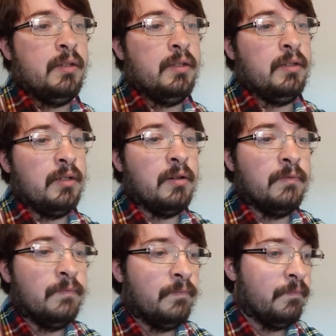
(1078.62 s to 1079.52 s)

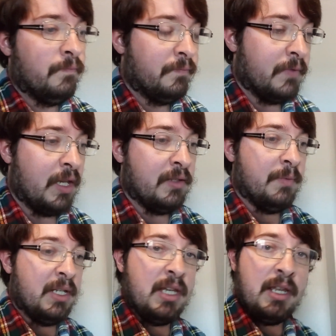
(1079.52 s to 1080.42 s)
No. As
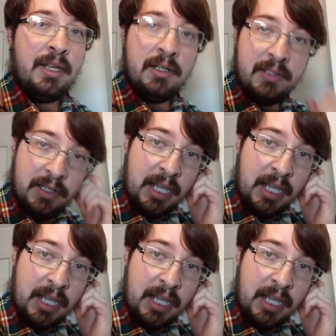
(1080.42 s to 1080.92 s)
we get into